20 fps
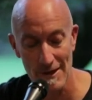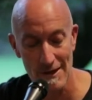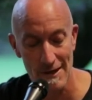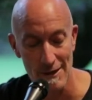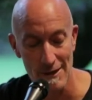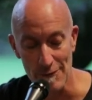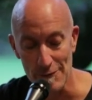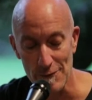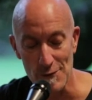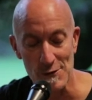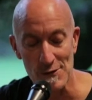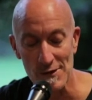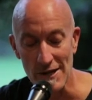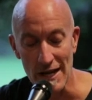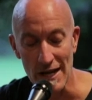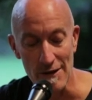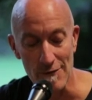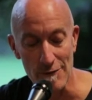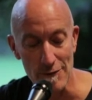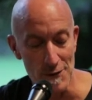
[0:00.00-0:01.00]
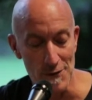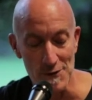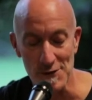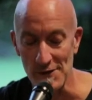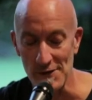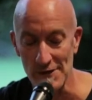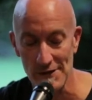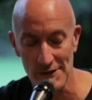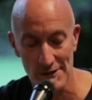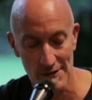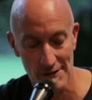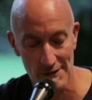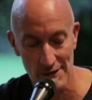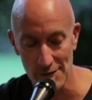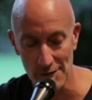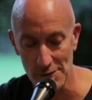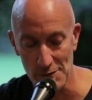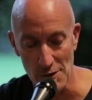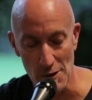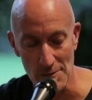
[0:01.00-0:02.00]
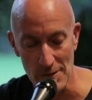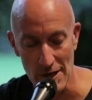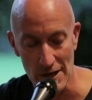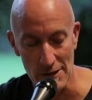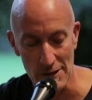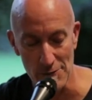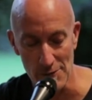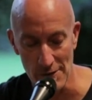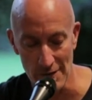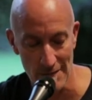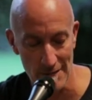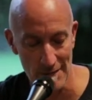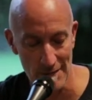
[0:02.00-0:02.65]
the first 8 verses of Psalm 91.